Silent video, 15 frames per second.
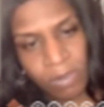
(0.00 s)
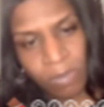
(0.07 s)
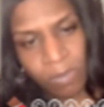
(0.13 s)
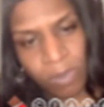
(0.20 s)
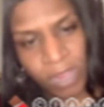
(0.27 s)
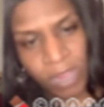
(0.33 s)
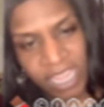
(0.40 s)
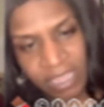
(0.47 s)
What
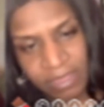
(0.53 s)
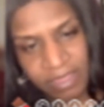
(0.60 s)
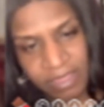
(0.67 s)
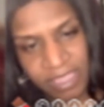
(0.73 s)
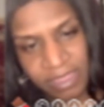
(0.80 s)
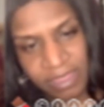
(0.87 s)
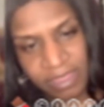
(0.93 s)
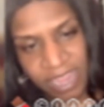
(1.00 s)
is
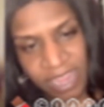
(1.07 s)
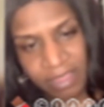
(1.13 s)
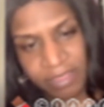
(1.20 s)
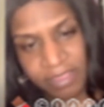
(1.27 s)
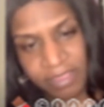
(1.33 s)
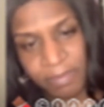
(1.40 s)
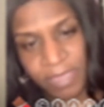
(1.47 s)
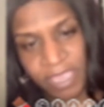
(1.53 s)
this next to
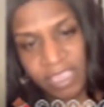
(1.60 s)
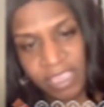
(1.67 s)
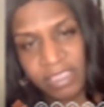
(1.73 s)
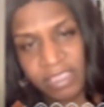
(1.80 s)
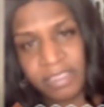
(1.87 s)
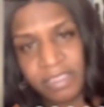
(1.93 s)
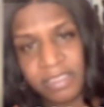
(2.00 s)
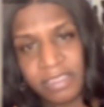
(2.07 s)
me?
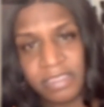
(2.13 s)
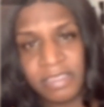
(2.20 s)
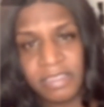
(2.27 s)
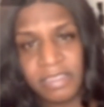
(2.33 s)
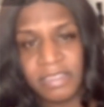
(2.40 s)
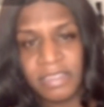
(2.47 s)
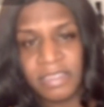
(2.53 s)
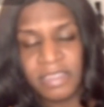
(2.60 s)

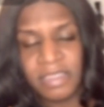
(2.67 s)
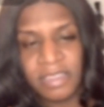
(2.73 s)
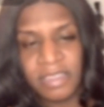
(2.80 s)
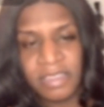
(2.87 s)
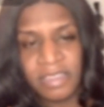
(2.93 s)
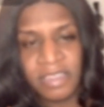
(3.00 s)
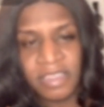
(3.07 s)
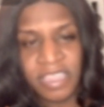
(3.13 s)

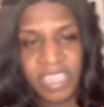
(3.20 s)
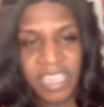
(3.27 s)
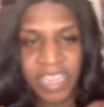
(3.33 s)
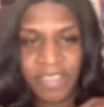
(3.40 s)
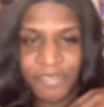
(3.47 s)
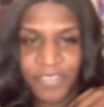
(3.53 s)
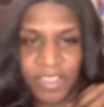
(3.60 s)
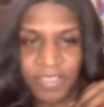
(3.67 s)
I
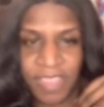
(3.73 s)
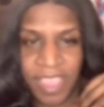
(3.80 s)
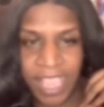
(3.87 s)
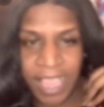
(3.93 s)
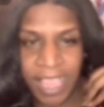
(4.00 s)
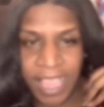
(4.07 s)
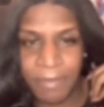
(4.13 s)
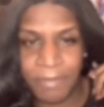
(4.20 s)
feel like
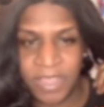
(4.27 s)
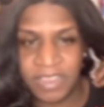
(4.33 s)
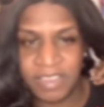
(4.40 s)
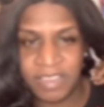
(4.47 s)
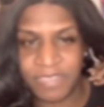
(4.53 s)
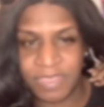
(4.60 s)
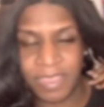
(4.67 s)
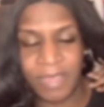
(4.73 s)
I'm in
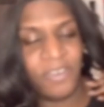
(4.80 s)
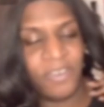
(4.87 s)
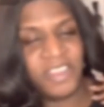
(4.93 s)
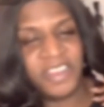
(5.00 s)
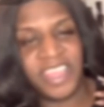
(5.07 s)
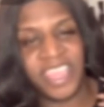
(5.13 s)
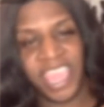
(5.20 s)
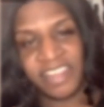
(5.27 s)
somewhere in
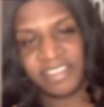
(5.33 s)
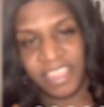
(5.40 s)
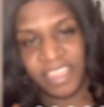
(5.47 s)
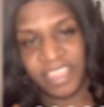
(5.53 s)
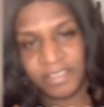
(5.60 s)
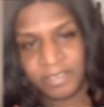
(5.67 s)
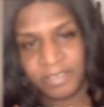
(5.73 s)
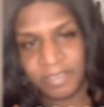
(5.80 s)
the
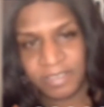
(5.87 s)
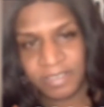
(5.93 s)
ghetto.